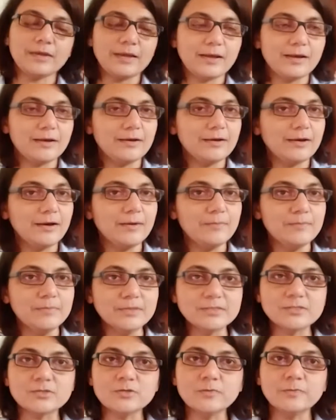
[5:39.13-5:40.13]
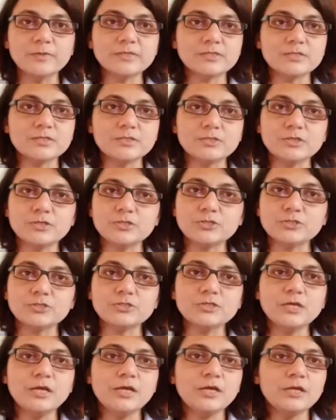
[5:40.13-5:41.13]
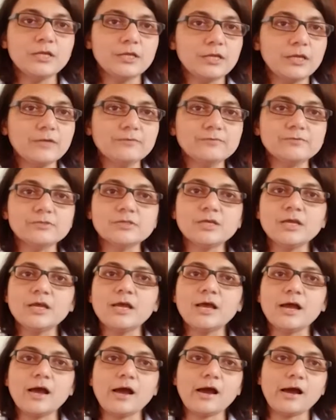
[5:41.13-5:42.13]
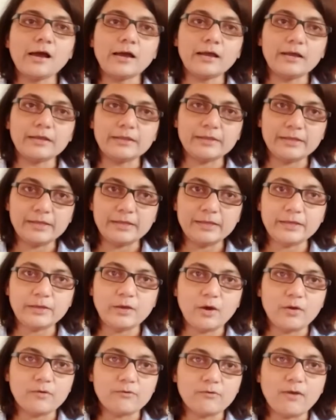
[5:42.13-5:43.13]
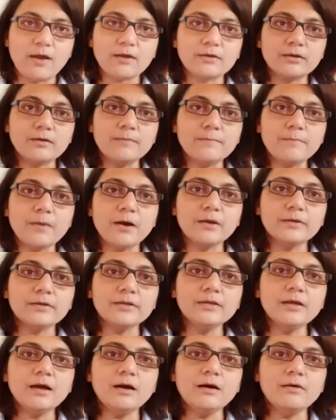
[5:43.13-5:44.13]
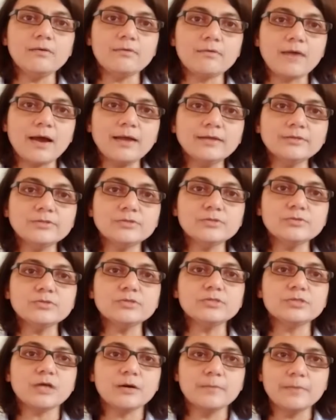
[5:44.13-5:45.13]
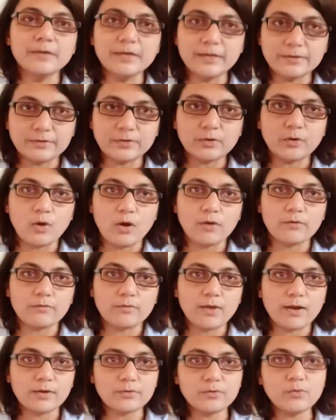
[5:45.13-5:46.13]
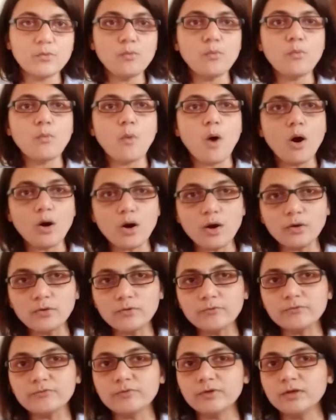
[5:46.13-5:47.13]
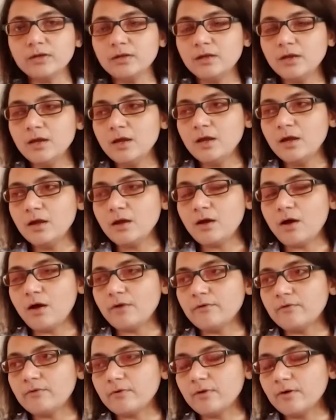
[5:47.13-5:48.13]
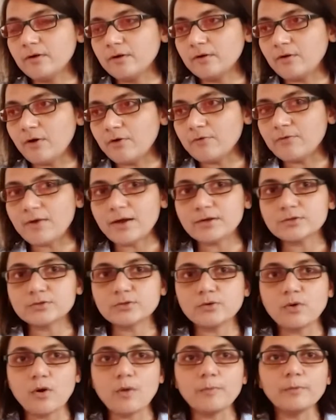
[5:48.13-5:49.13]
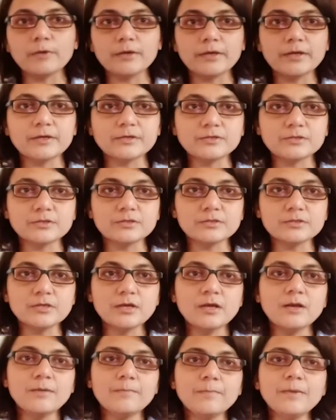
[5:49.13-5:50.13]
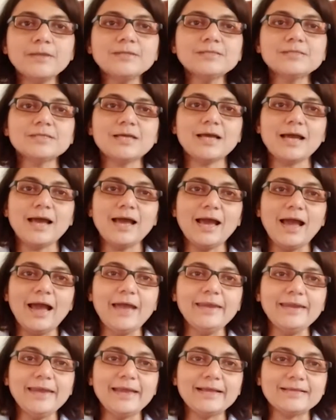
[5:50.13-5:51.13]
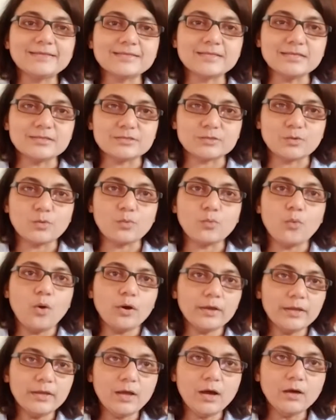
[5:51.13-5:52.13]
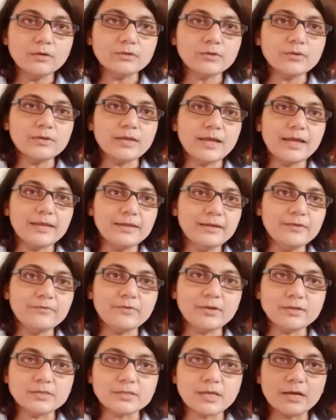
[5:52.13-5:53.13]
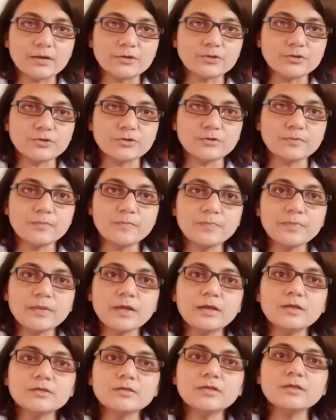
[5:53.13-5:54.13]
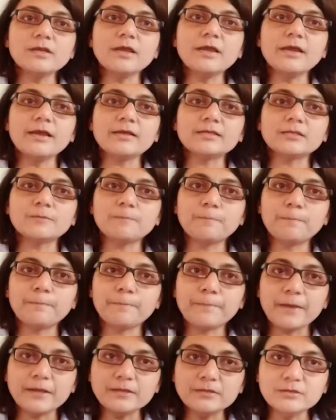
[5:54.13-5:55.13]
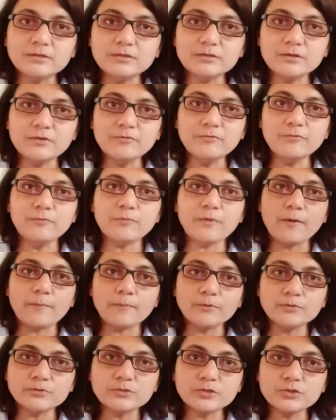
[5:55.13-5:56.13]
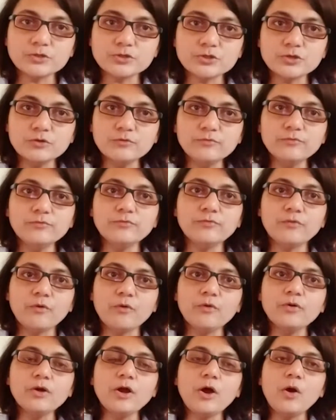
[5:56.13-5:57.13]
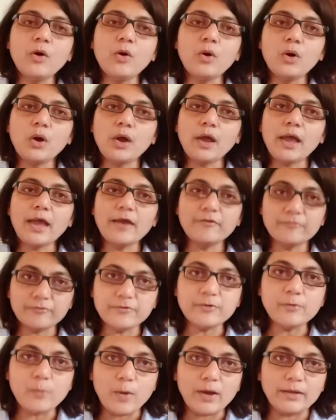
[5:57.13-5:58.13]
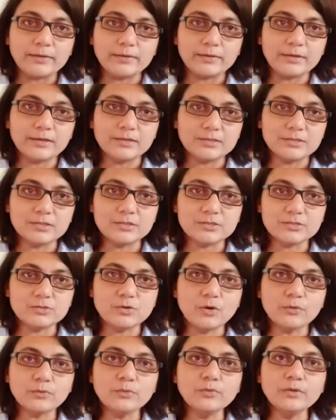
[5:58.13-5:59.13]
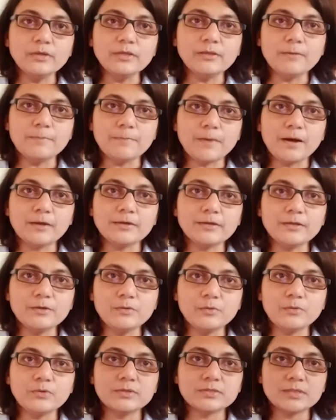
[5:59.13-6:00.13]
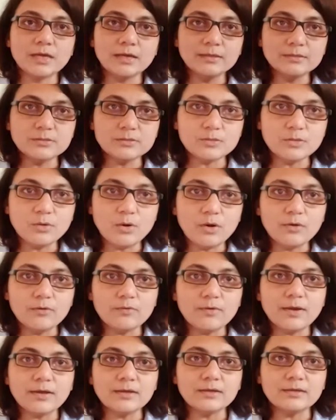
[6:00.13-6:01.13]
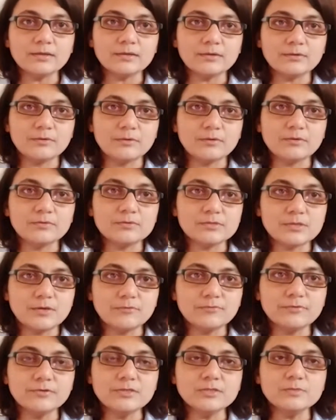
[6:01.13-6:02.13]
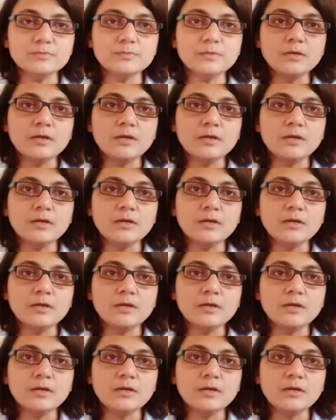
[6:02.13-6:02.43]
a misrepresentation gives the contracting party a right to terminate the contract, to walk out of the contractual obligations. But an exit, walking out on any transaction, is an expensive proposition for everyone. It's not only the party who resigns the contract suffers.